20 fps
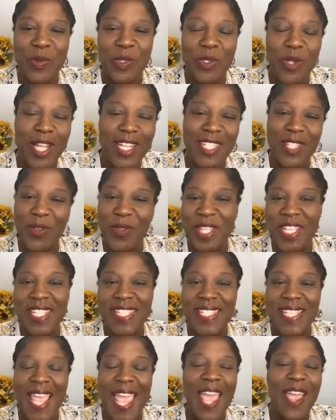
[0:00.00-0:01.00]
We try to do
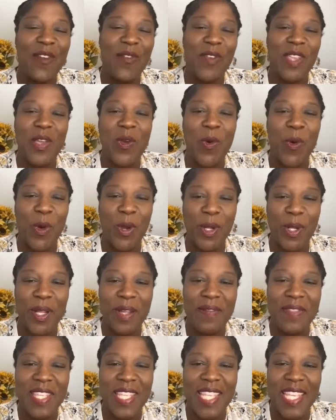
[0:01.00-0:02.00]
these every quarter
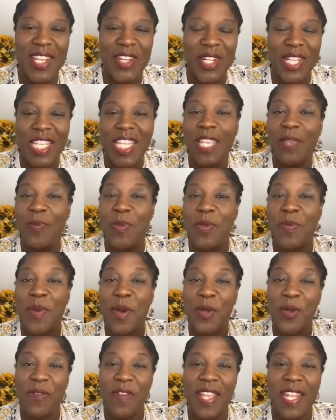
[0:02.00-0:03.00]
of the year to keep you
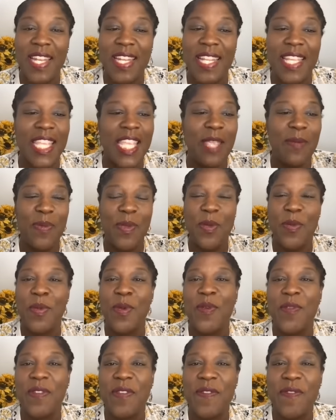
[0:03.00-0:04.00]
motivated, to keep you
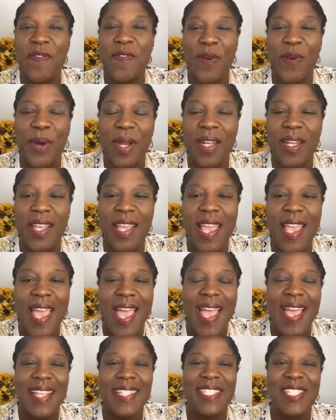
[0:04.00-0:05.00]
moving forward.
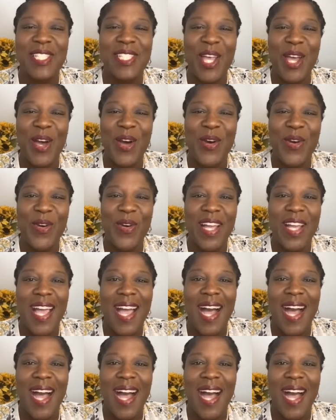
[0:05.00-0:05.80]
And so